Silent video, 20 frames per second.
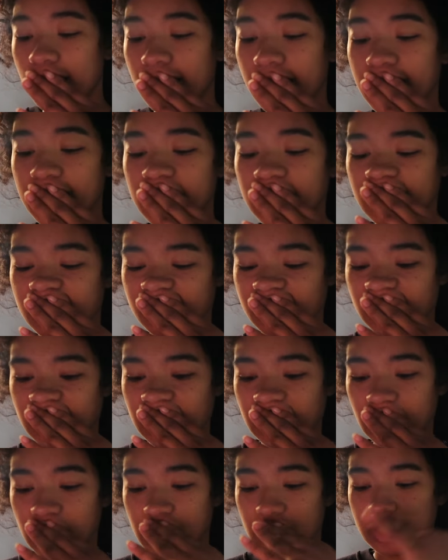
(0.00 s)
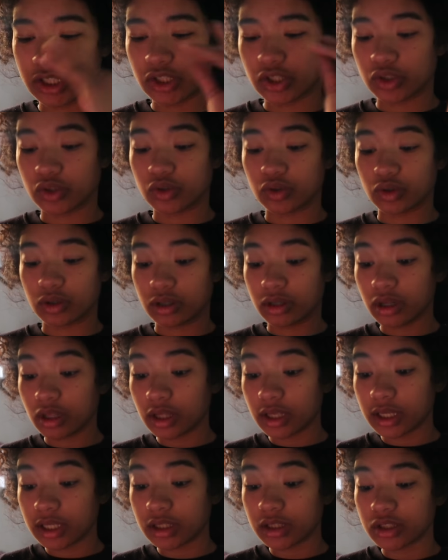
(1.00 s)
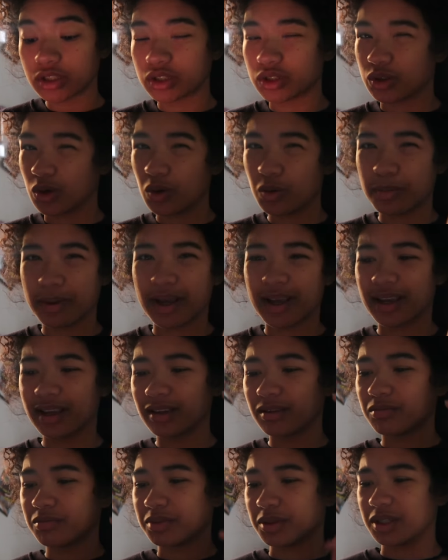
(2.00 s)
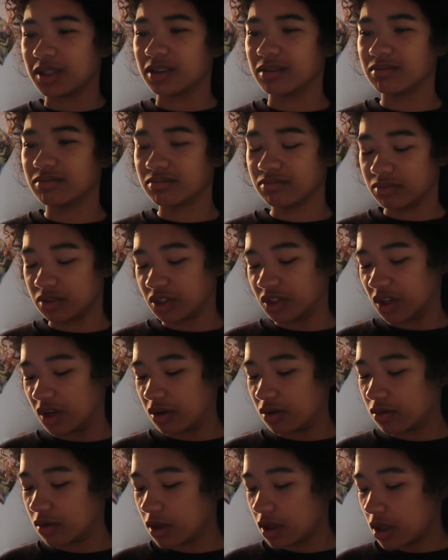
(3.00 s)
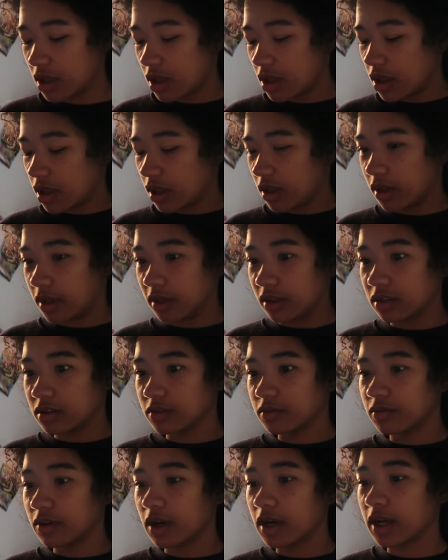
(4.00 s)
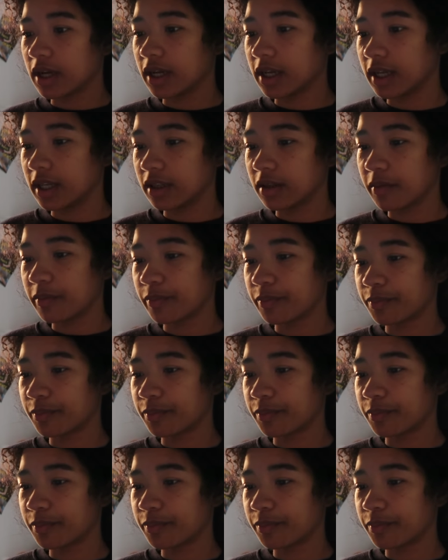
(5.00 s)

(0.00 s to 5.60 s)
and I'm literally struggling so bad but you know it's fine